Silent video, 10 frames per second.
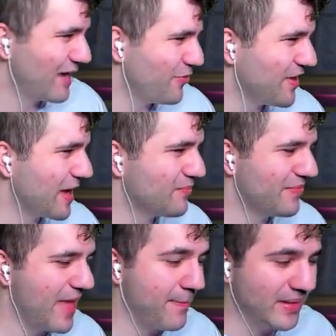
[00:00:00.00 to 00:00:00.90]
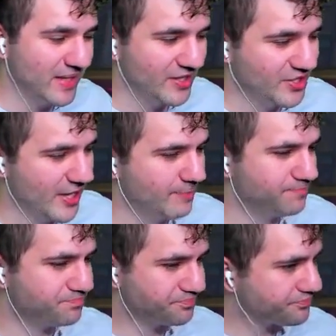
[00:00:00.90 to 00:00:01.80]
think I'm that bent out of shape.
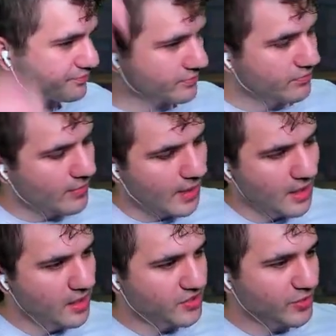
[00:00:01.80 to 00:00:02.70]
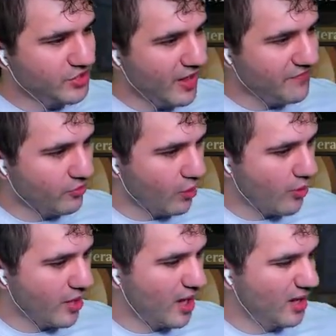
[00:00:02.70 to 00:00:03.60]
So we still have the
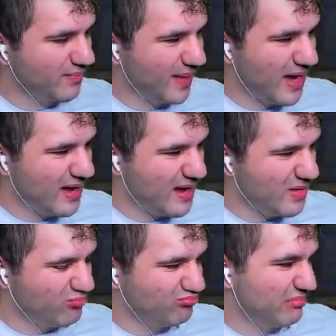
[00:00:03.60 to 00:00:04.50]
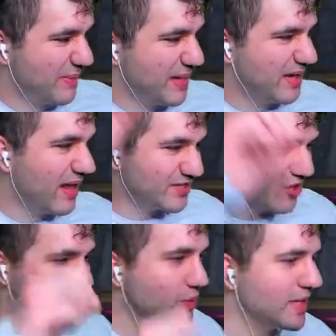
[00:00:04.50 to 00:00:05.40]
Rona. I mean, as
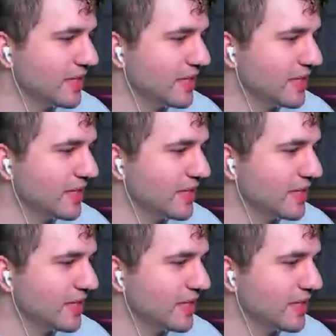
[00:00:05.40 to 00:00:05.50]
long as we get